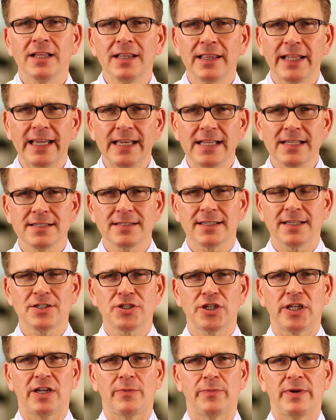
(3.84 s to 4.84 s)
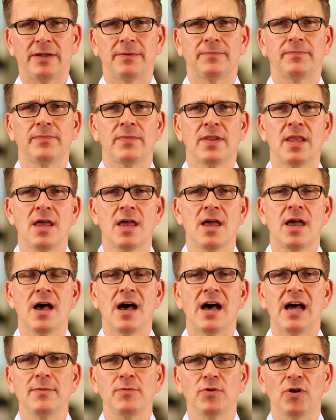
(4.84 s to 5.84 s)
Dear ladies and gentlemen,
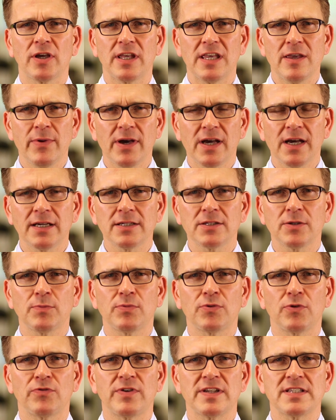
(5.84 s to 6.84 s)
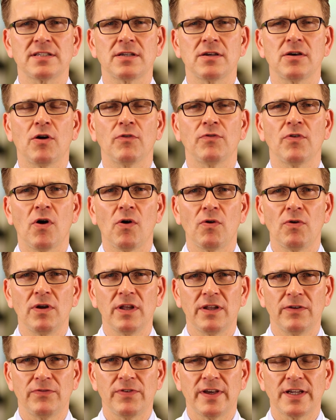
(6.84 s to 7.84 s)
I'm Jörg Eberhardt, professor of oral
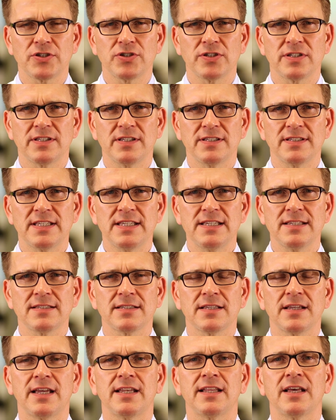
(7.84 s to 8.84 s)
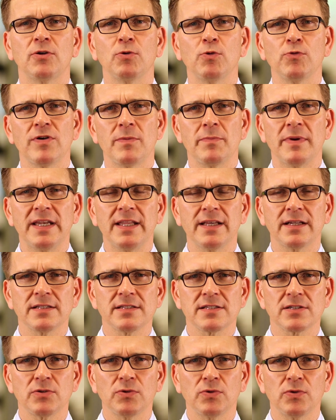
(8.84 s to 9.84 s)
infectious disease at Hannover Medical
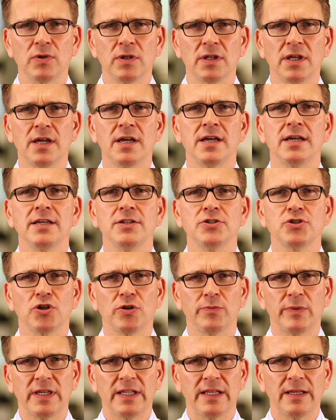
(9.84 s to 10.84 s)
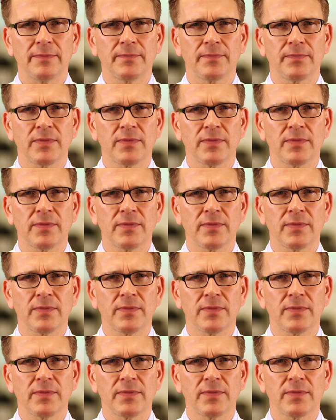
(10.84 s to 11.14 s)
School in Germany.